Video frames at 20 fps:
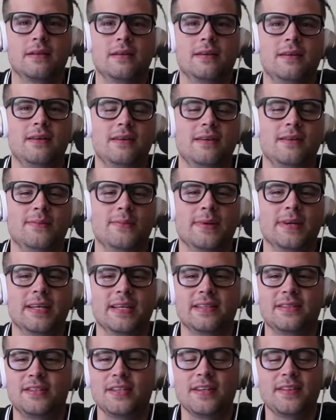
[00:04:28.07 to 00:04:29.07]
Oh my,
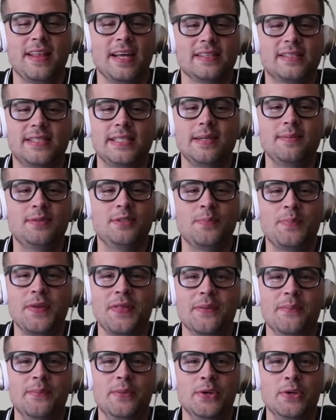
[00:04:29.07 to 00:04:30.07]
dude, that seems to be
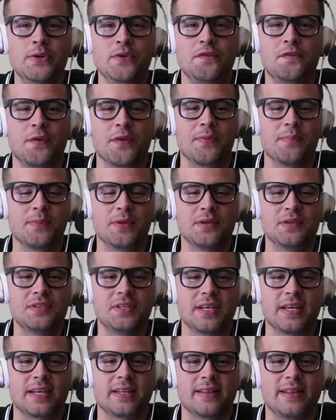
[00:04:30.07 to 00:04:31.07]
the move with
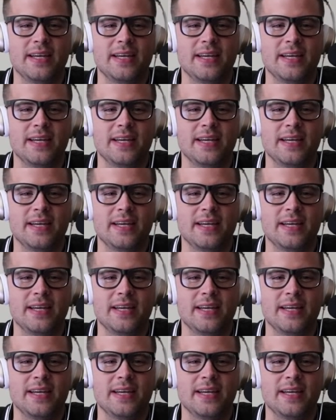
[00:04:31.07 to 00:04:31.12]
music.